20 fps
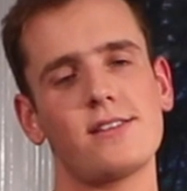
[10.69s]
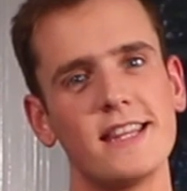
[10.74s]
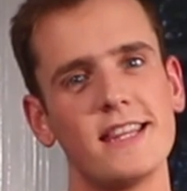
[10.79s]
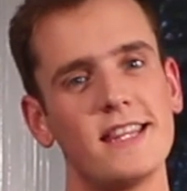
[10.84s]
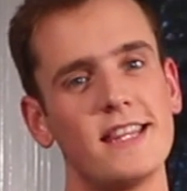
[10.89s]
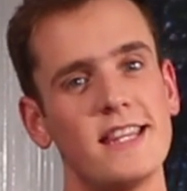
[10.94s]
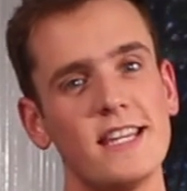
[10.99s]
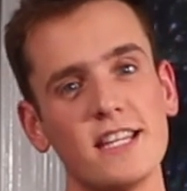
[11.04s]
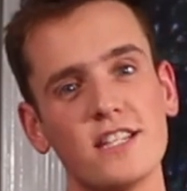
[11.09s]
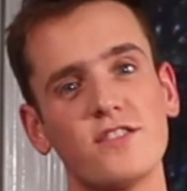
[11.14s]

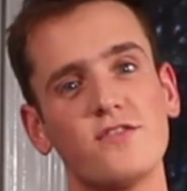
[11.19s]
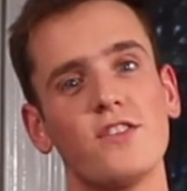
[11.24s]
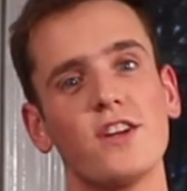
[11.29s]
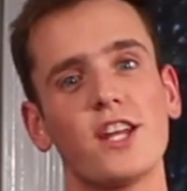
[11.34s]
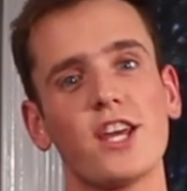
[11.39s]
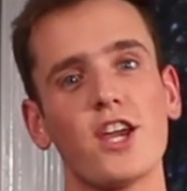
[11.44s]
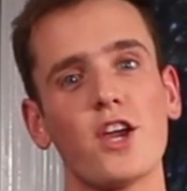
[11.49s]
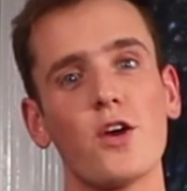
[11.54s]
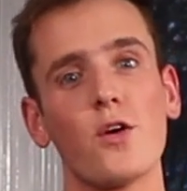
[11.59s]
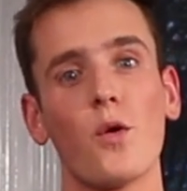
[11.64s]
In this
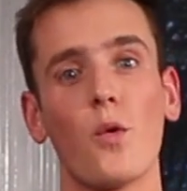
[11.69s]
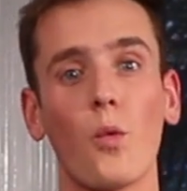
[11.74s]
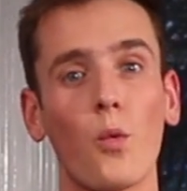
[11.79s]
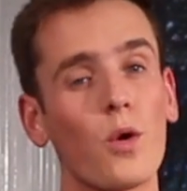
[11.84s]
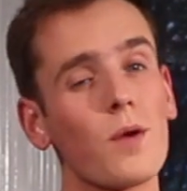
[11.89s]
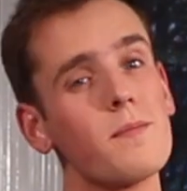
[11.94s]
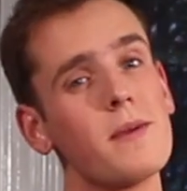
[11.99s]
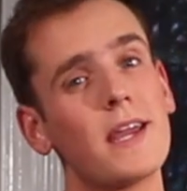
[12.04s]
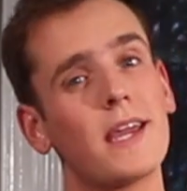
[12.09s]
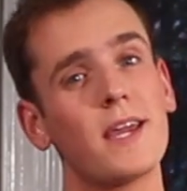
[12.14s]
video,
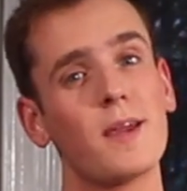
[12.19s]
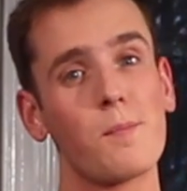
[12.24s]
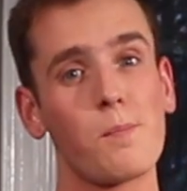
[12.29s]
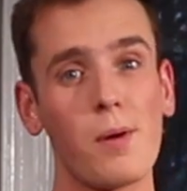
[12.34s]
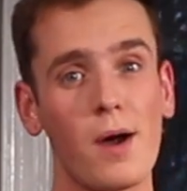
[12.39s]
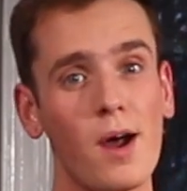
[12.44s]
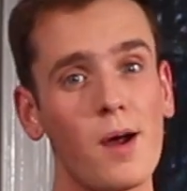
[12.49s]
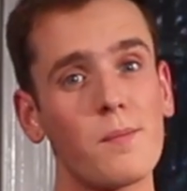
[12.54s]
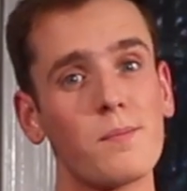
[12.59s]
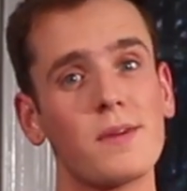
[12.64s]
we're making
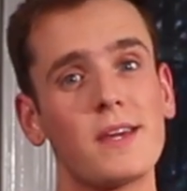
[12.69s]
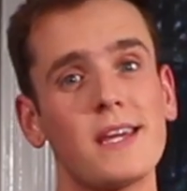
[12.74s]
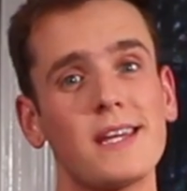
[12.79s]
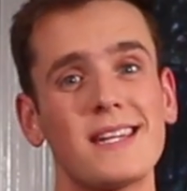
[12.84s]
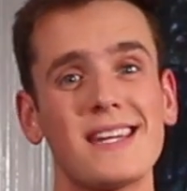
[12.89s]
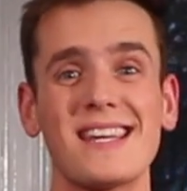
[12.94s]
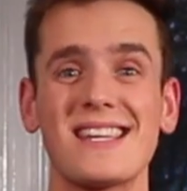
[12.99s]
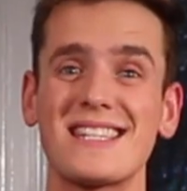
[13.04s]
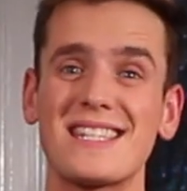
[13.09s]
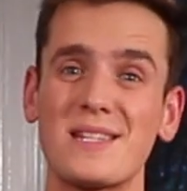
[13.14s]

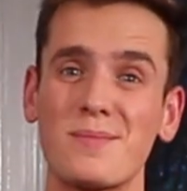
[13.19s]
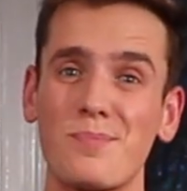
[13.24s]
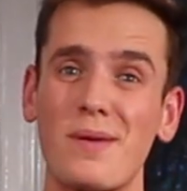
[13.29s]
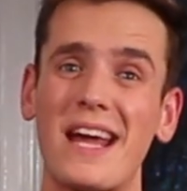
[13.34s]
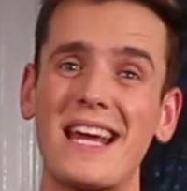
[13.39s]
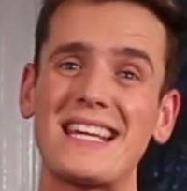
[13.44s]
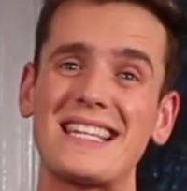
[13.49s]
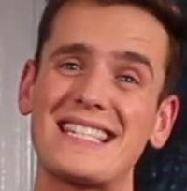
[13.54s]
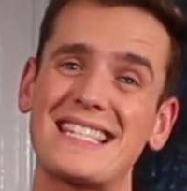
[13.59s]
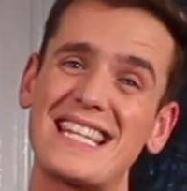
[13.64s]
pumpkin
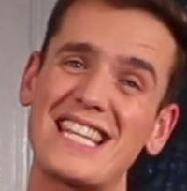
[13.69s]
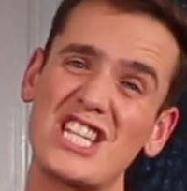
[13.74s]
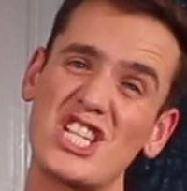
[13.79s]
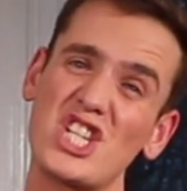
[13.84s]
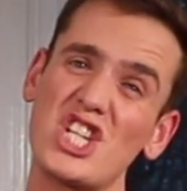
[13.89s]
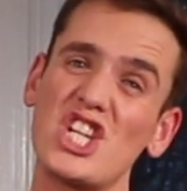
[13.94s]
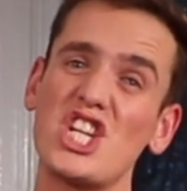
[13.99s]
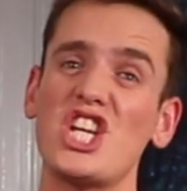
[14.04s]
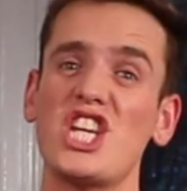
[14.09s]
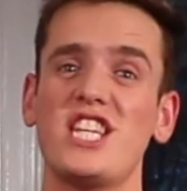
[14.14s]
spice
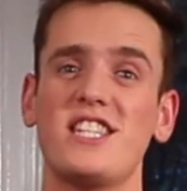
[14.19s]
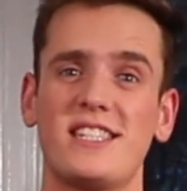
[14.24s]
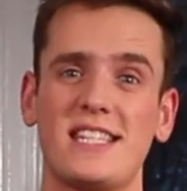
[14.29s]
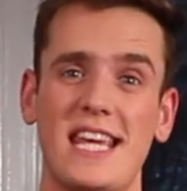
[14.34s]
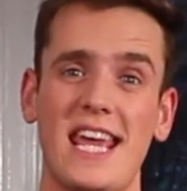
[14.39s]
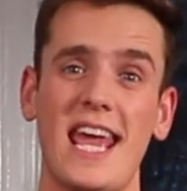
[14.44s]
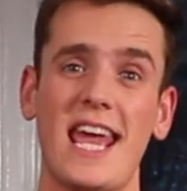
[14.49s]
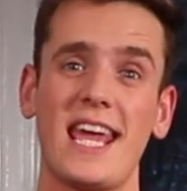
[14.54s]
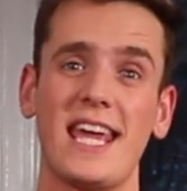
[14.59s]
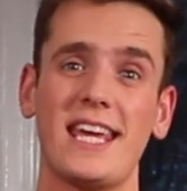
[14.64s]

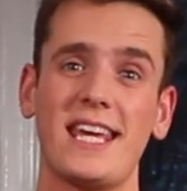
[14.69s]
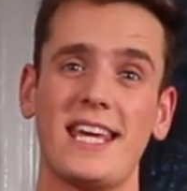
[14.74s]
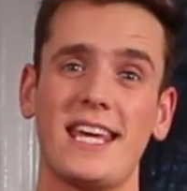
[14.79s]
cheesecake.